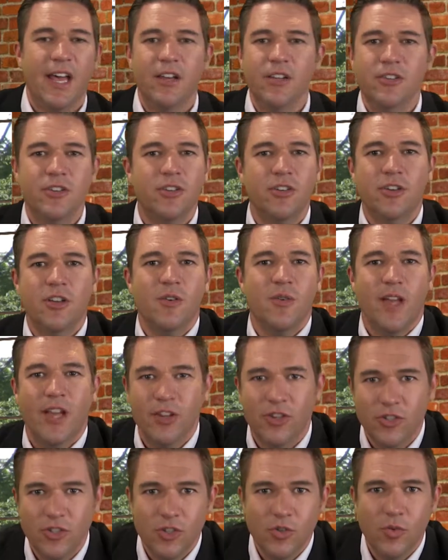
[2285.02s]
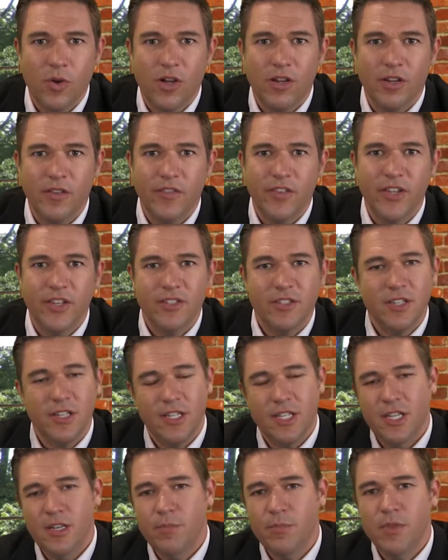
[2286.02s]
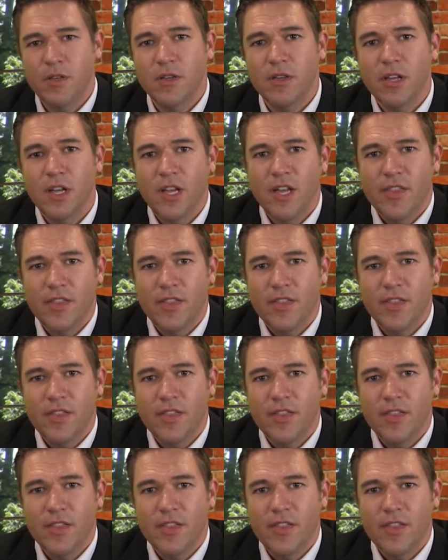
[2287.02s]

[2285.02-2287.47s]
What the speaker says: does it know how to do all of this? To keep the